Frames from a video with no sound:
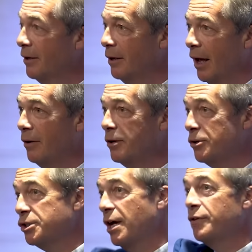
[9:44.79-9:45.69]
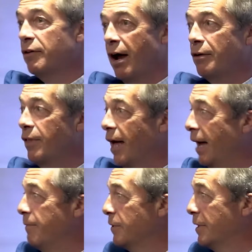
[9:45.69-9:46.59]
you know, just over the road
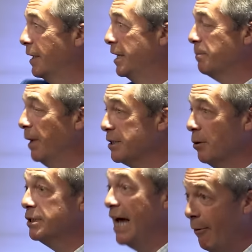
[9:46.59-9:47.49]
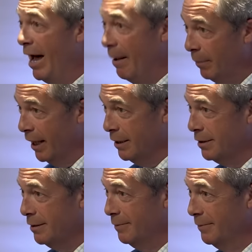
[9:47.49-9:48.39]
there is a place called Tower
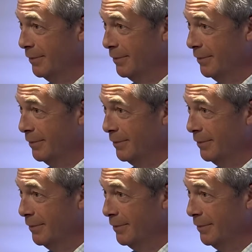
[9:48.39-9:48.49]
Hamlets.